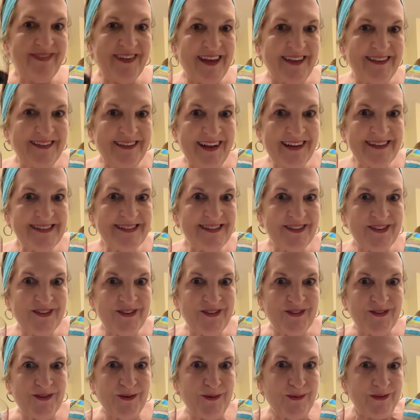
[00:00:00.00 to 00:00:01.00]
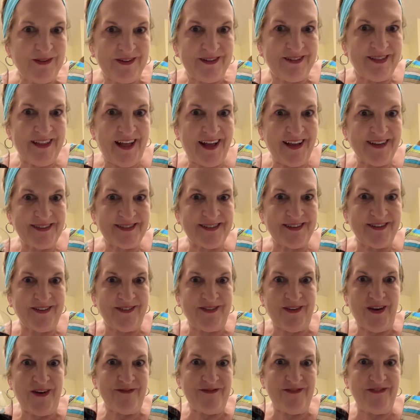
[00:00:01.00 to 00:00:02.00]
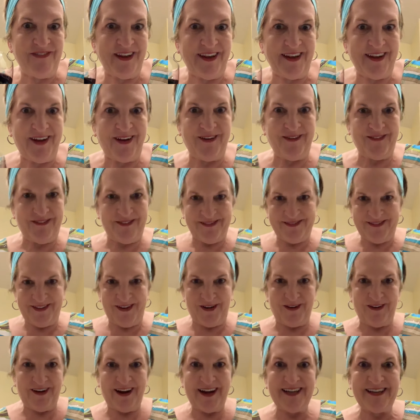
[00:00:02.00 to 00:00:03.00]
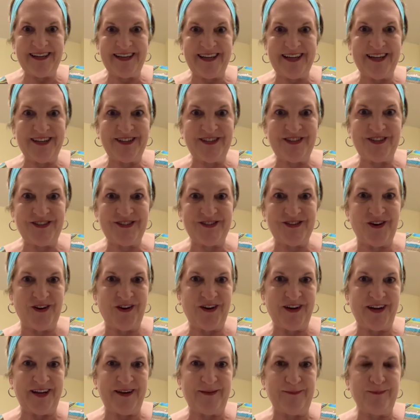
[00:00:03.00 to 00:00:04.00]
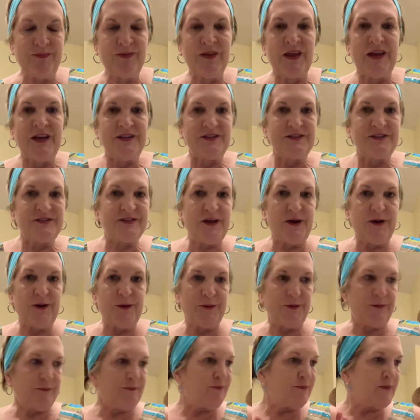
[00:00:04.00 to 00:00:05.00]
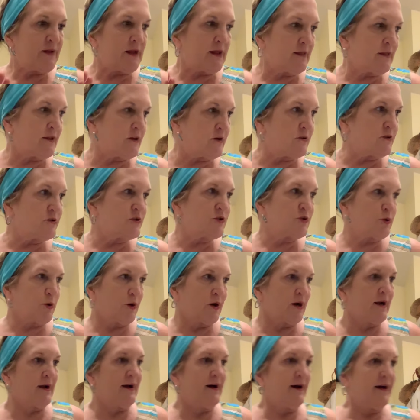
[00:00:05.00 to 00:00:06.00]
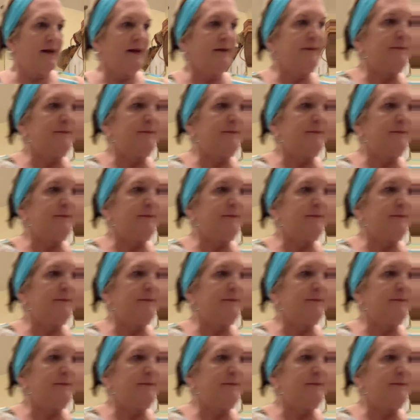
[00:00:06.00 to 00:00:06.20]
a nice little glass of vino, all right, to get you started. So, little shortcut,